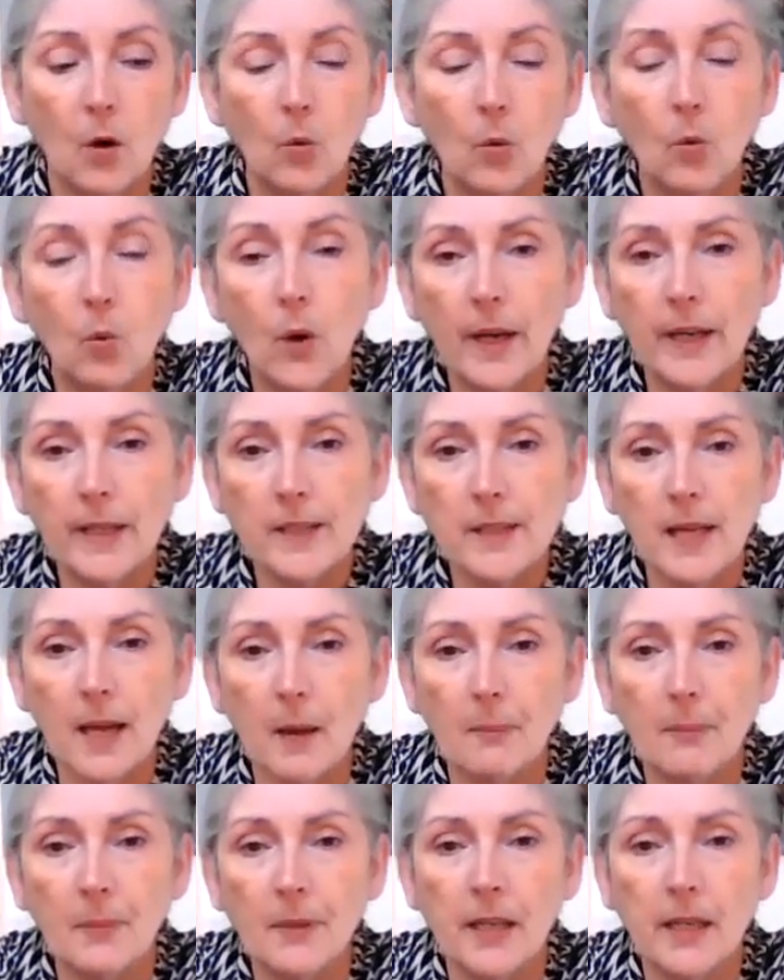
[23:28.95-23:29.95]
what is
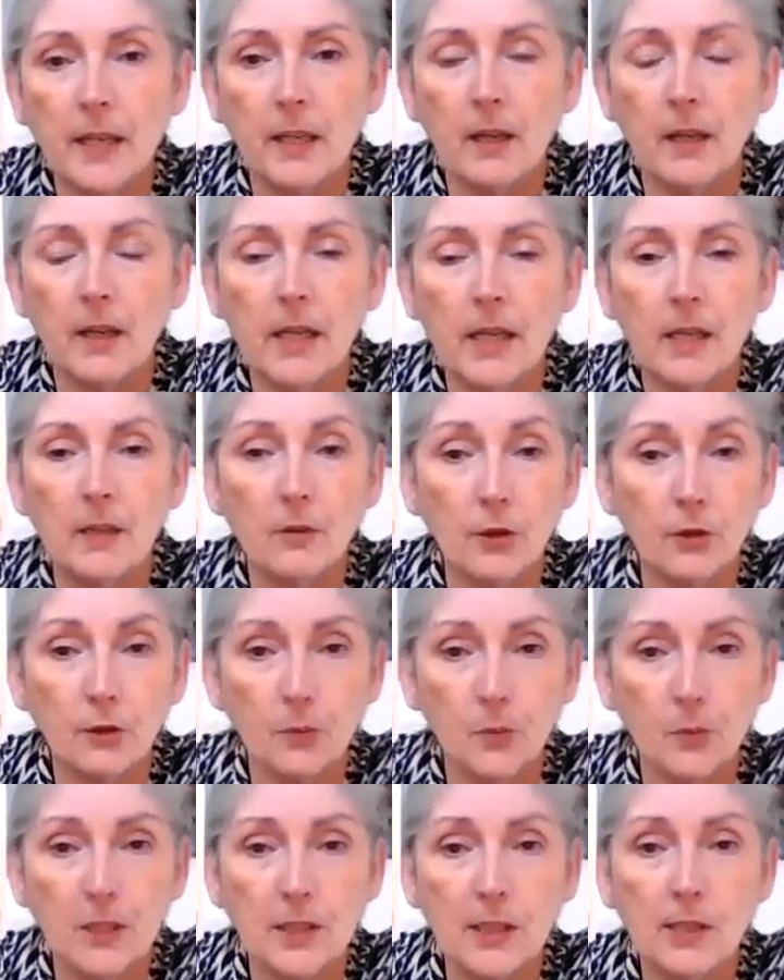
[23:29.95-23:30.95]
happening in the
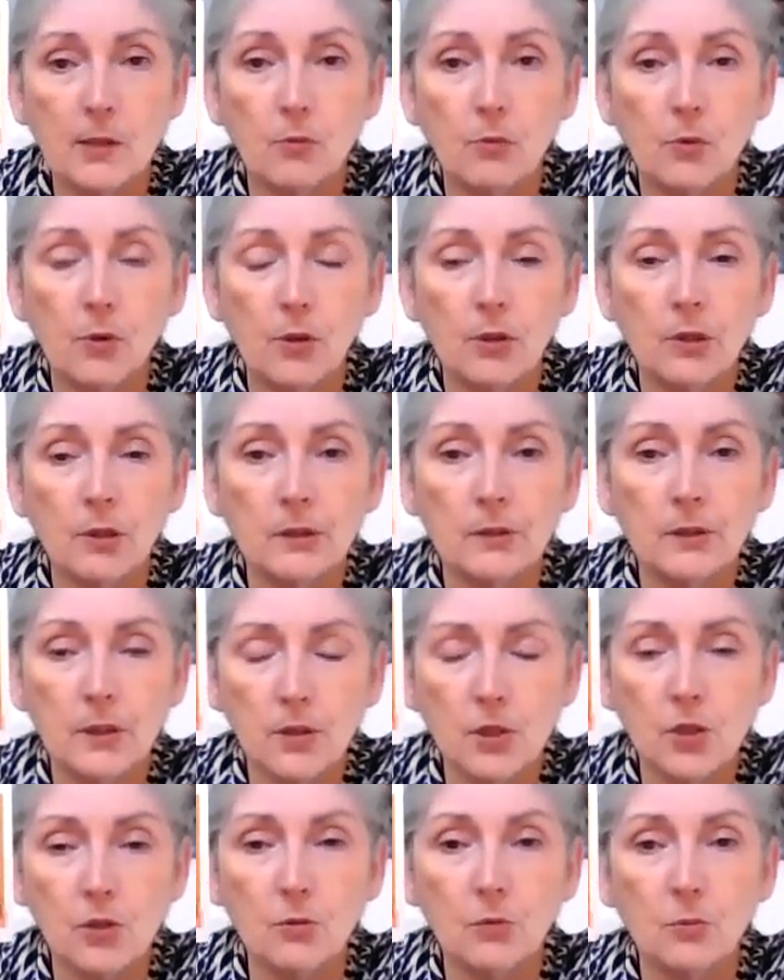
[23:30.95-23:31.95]
3D world
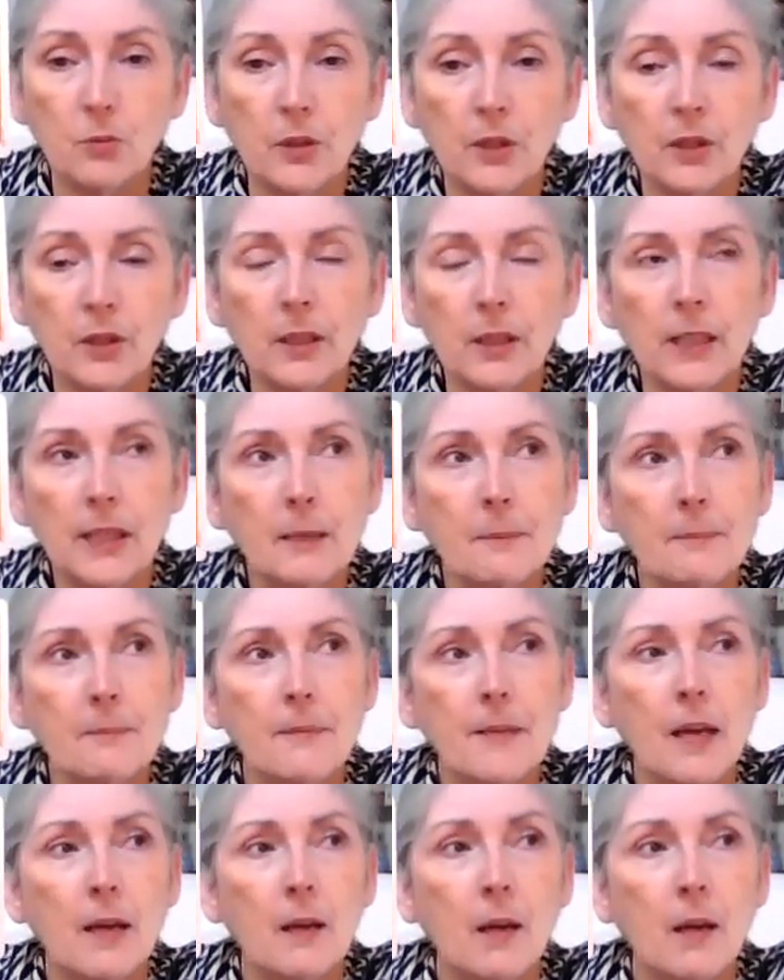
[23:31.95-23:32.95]
to really